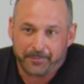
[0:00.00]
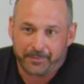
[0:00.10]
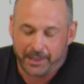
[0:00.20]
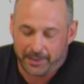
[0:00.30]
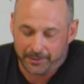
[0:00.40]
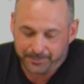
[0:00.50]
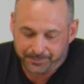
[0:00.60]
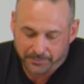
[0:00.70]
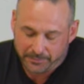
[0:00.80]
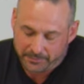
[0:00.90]
you know.
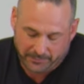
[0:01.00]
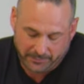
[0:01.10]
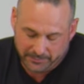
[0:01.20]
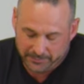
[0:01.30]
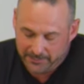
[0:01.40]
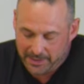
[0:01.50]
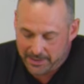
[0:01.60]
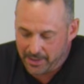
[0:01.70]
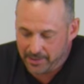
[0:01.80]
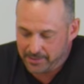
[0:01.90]
It's
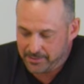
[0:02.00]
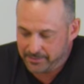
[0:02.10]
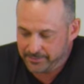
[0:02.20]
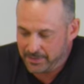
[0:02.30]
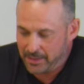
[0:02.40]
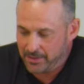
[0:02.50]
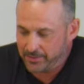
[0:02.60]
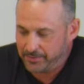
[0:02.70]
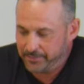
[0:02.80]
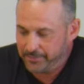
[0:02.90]
like, I don't know.
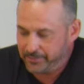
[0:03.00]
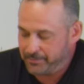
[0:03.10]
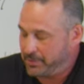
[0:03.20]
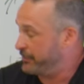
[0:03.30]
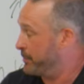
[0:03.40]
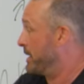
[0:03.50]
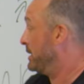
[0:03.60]
But for me,